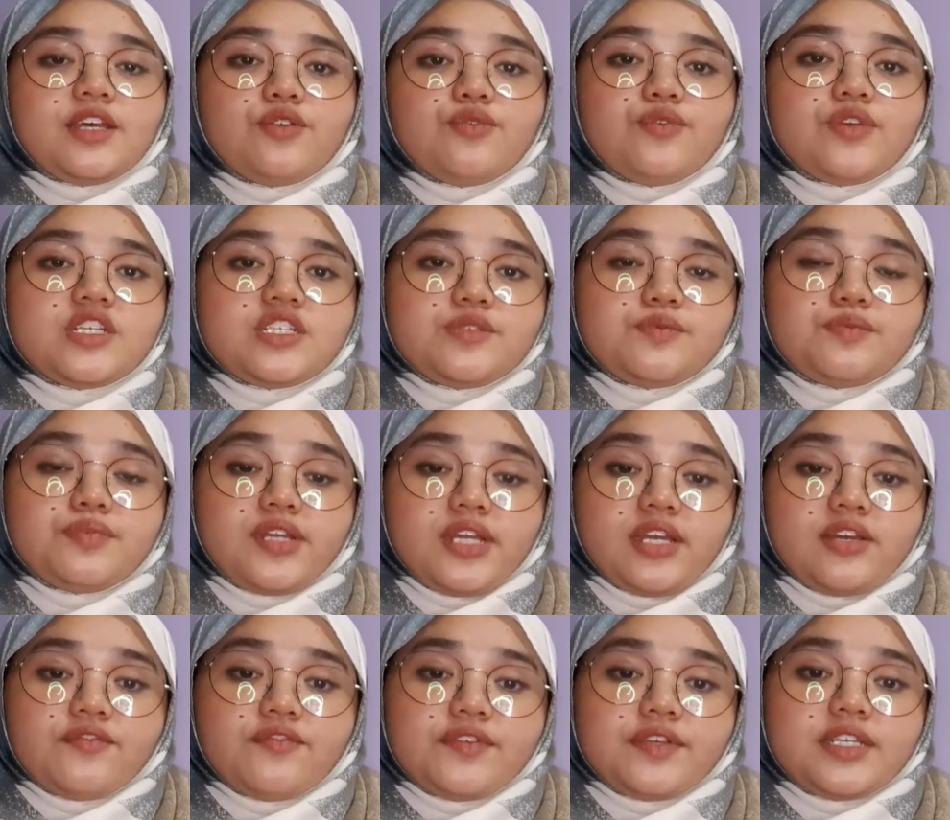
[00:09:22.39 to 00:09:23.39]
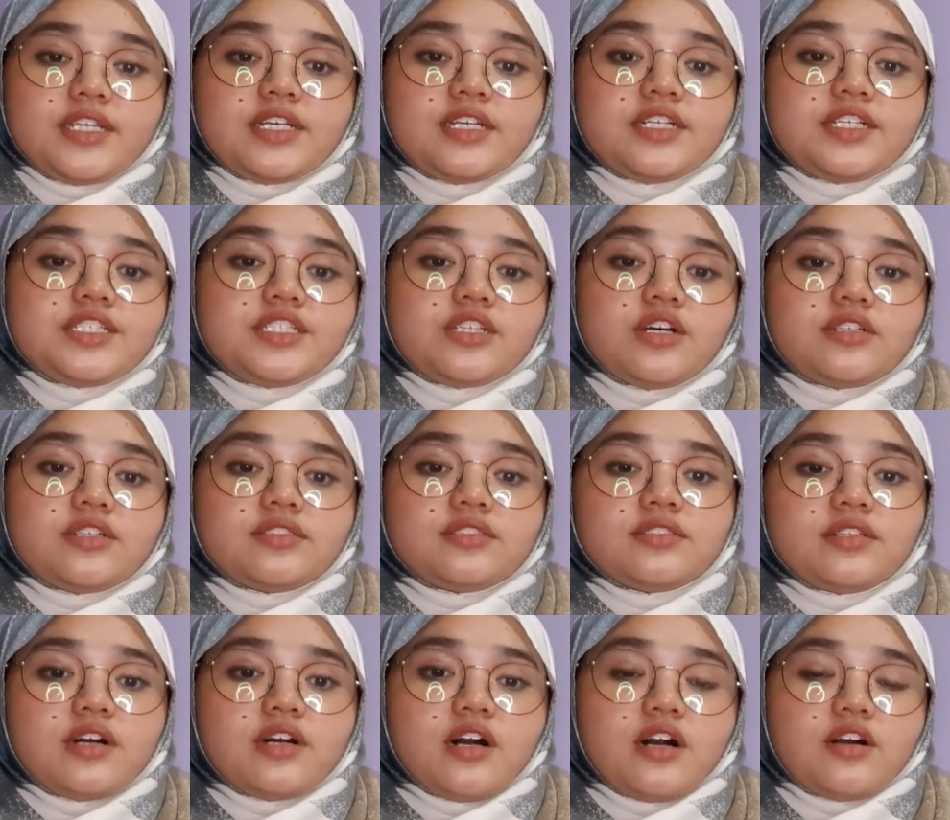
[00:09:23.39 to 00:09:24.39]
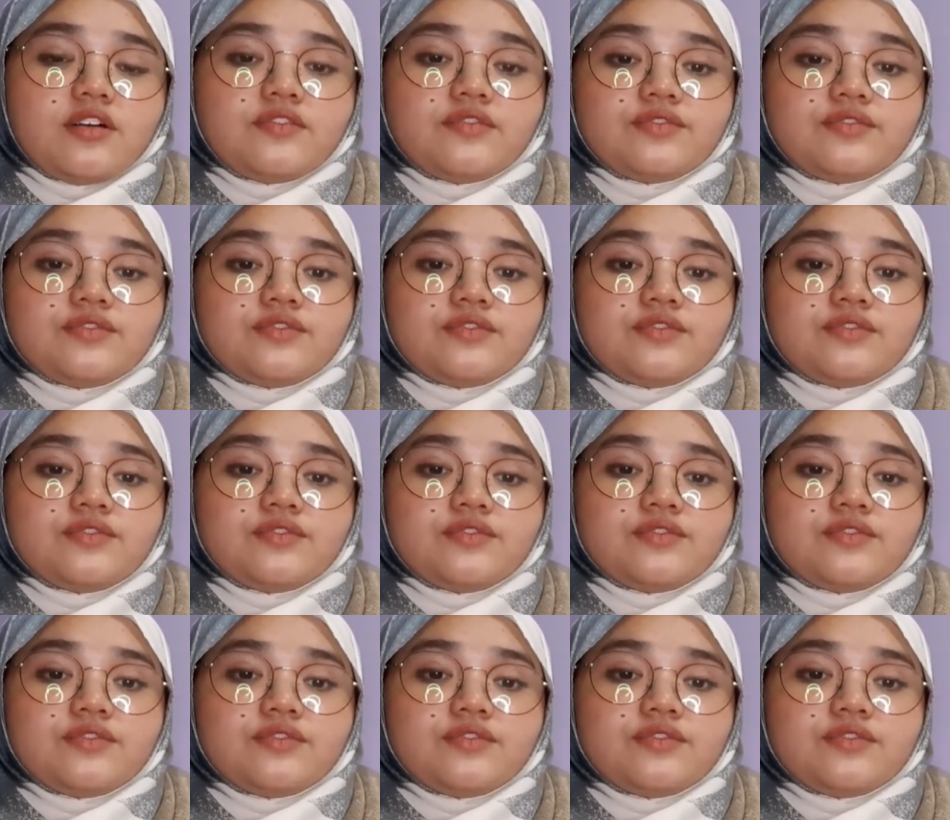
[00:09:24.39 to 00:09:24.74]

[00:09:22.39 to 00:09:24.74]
which bring the result of